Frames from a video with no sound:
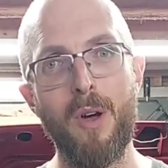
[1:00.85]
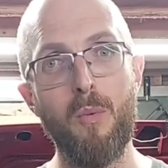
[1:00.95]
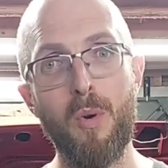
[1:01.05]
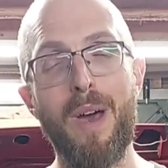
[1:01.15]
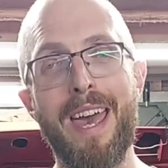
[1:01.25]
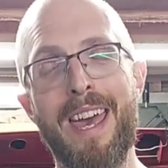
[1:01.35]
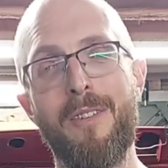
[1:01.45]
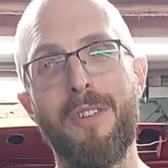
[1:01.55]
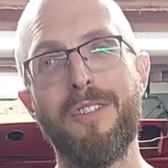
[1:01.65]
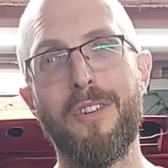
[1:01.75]
I will err
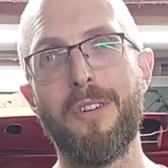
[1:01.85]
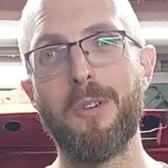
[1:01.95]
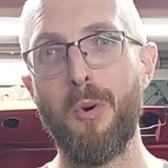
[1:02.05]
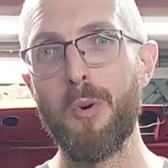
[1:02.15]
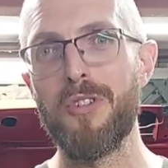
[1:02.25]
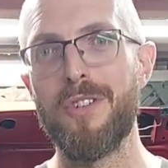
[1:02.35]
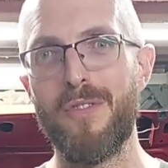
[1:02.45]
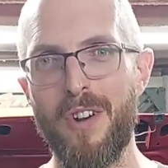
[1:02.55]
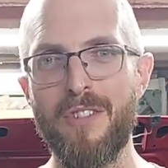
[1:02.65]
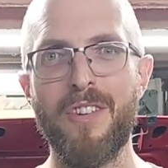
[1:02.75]
on the side of caution as
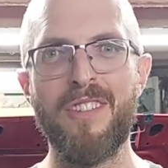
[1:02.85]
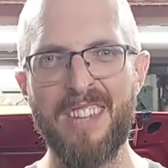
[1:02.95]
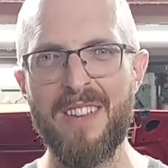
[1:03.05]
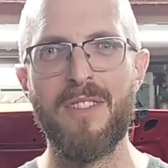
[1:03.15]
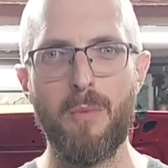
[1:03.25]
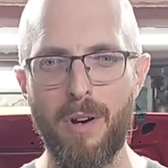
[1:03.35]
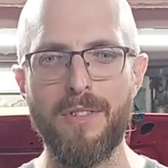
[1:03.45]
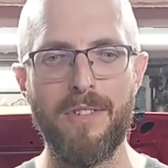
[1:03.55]
far as like safety wise and